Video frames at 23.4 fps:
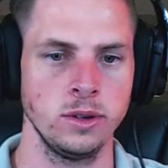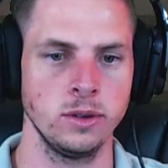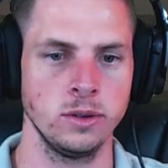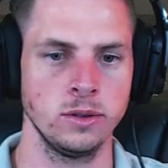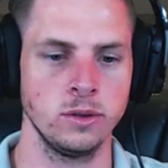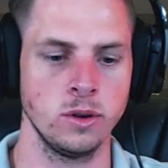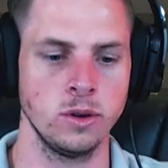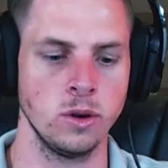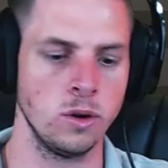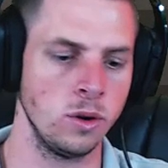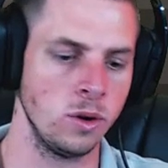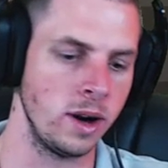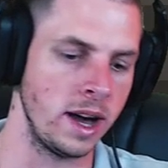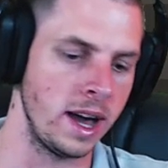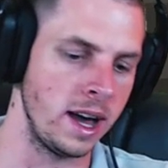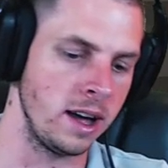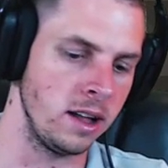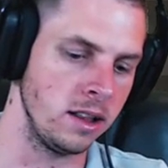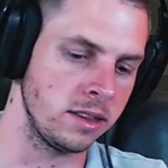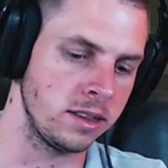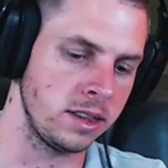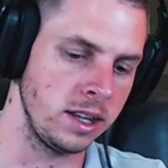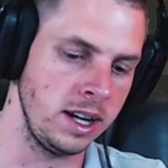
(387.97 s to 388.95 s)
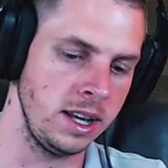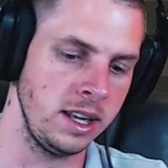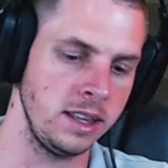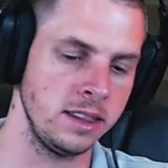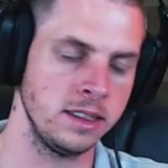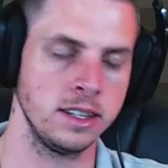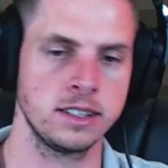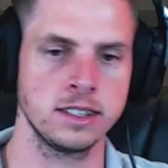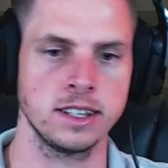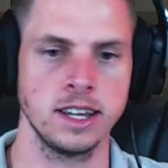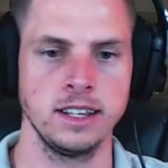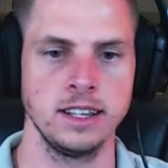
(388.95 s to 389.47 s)
or L3 in
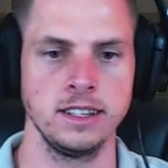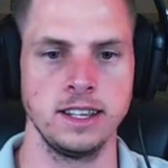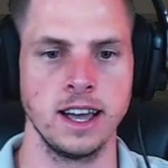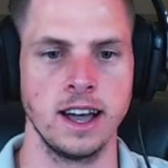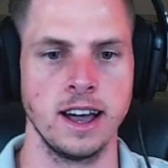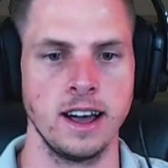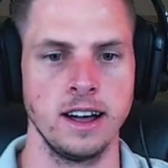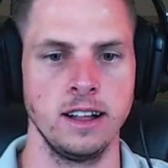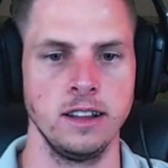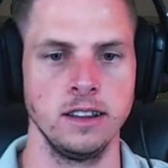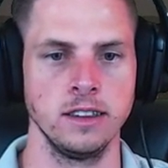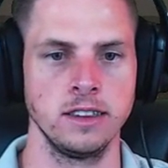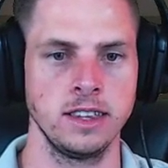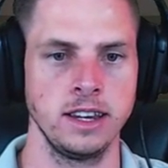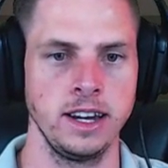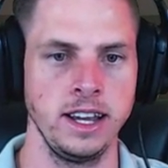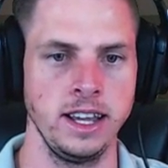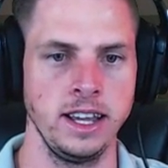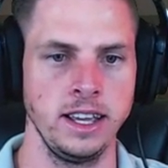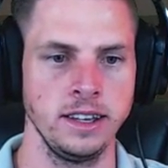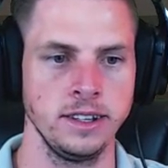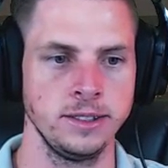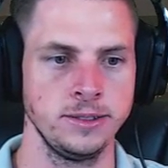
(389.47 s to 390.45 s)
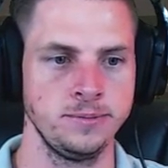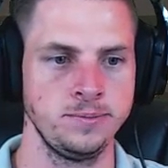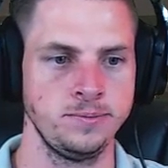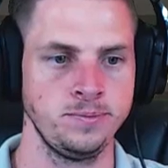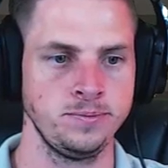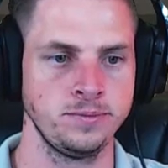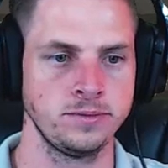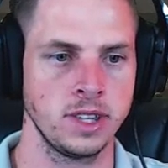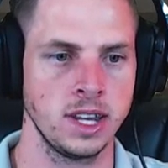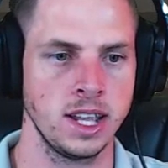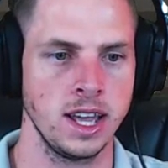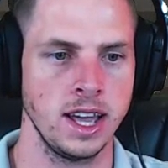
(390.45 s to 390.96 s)
this case. Yeah, L3.
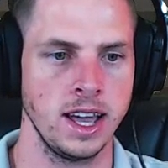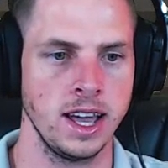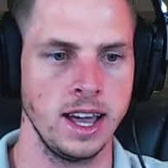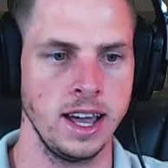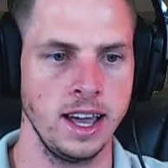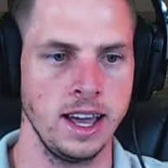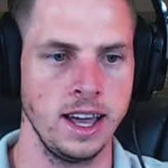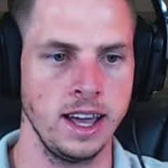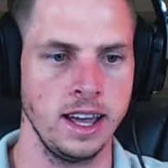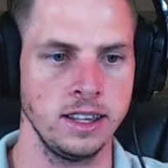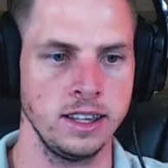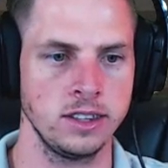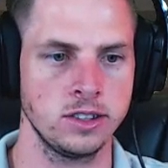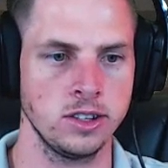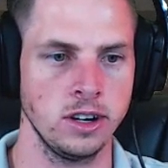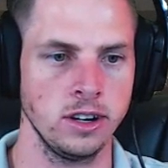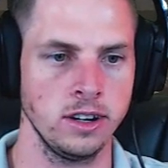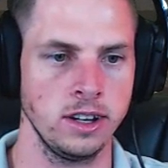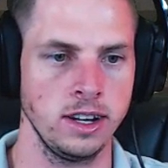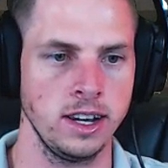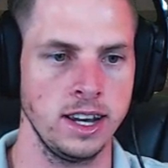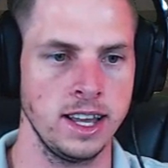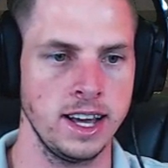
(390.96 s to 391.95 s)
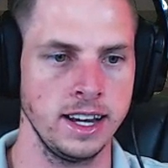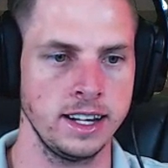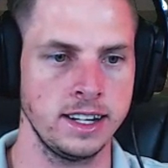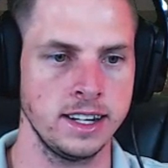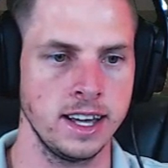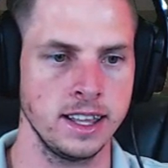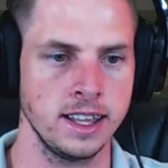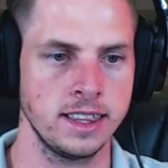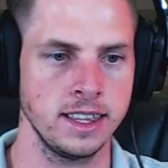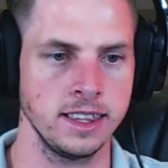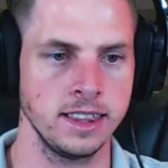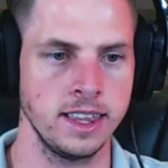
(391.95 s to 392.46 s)
And toggle light,
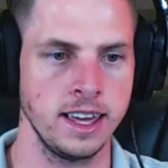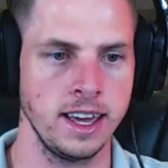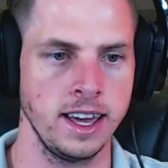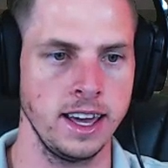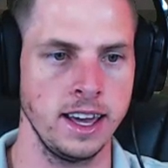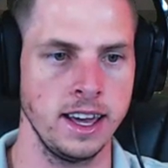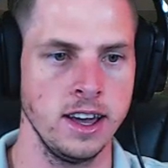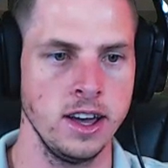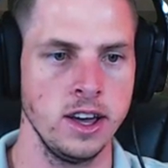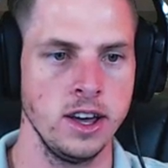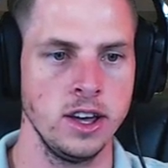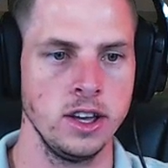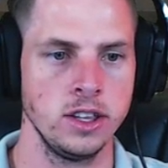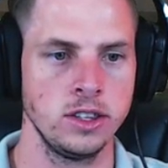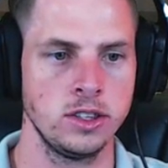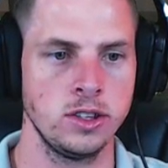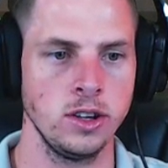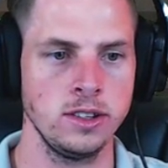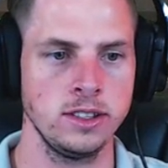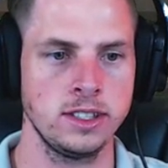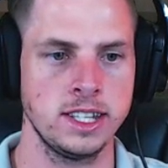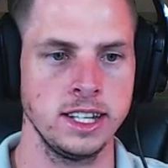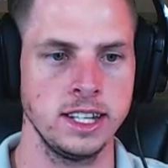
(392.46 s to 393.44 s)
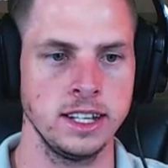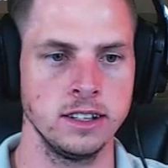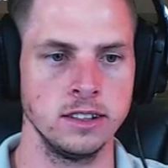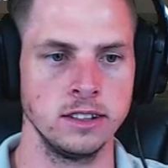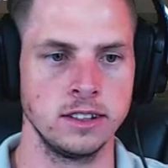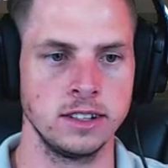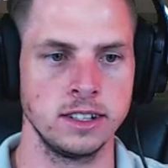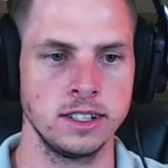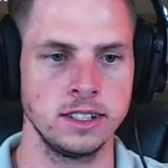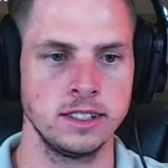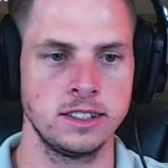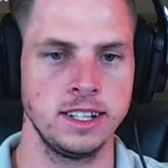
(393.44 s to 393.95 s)
nothing there. Turn
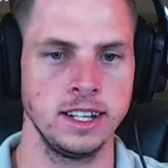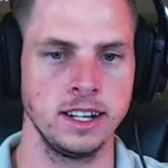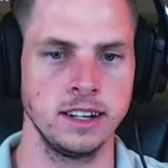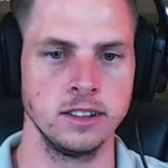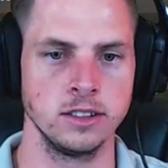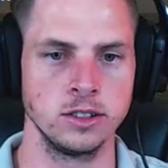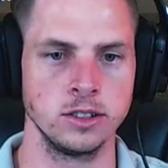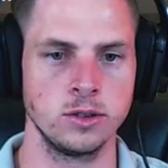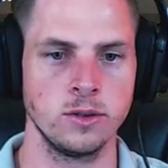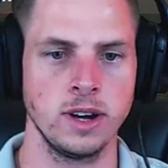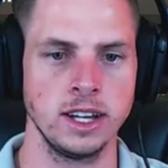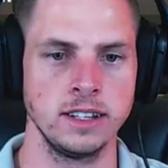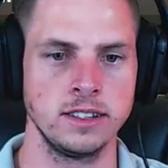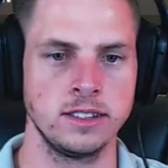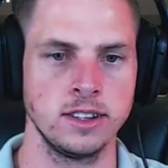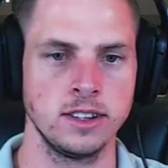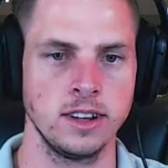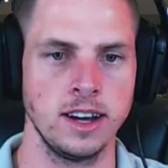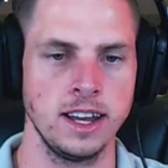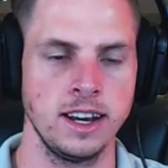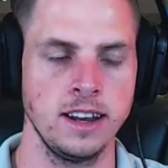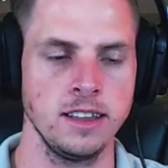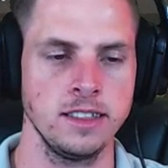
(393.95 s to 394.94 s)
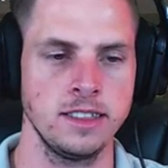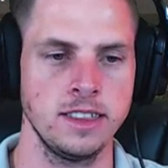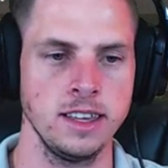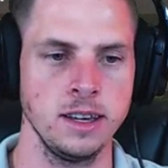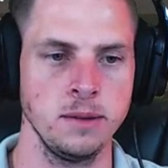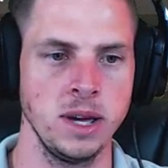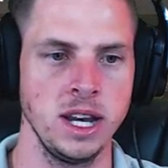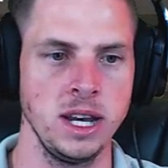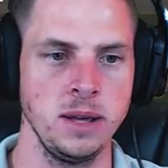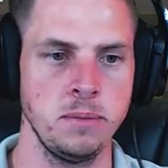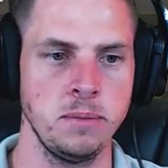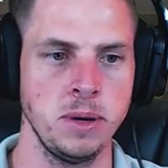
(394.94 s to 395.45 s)
signals, right. So I don't think
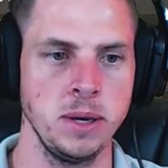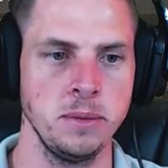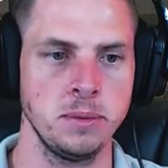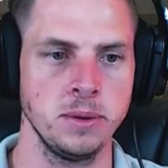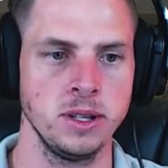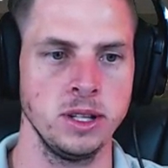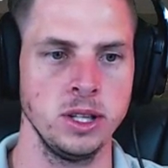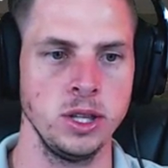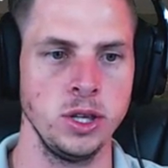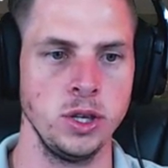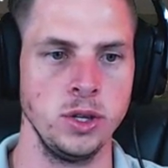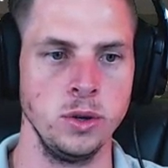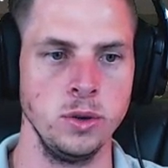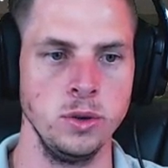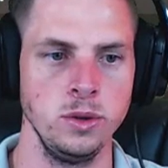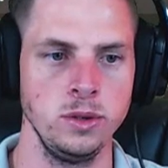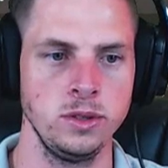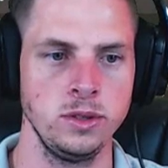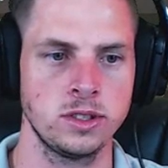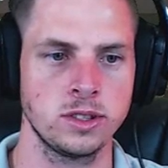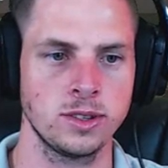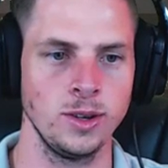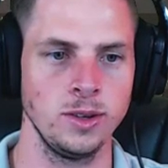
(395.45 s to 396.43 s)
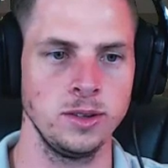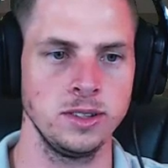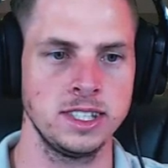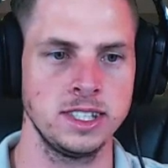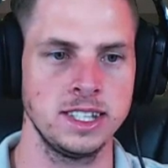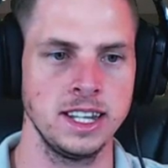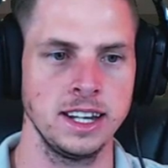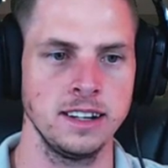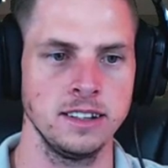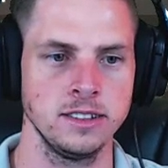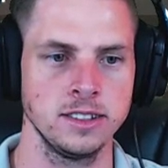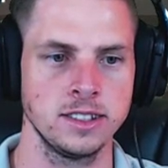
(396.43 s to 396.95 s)
many people use turn
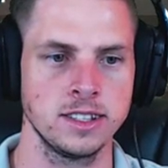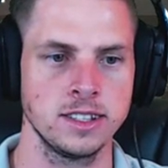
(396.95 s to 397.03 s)
signals,